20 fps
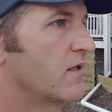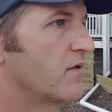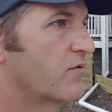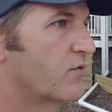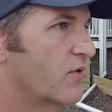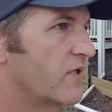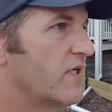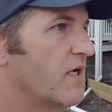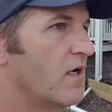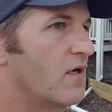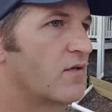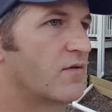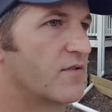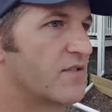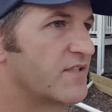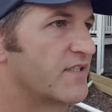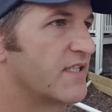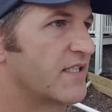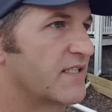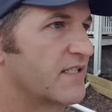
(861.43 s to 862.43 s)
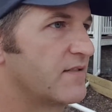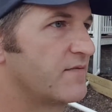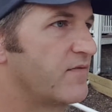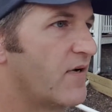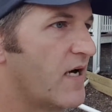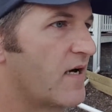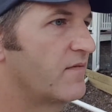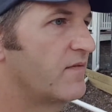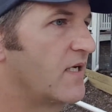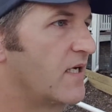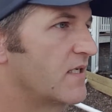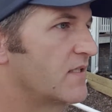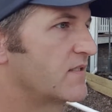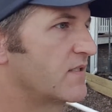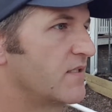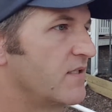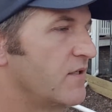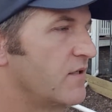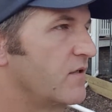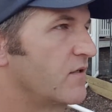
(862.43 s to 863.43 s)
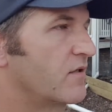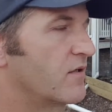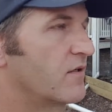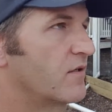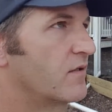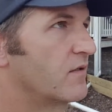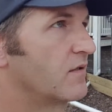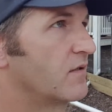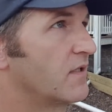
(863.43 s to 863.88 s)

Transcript: 365 days a year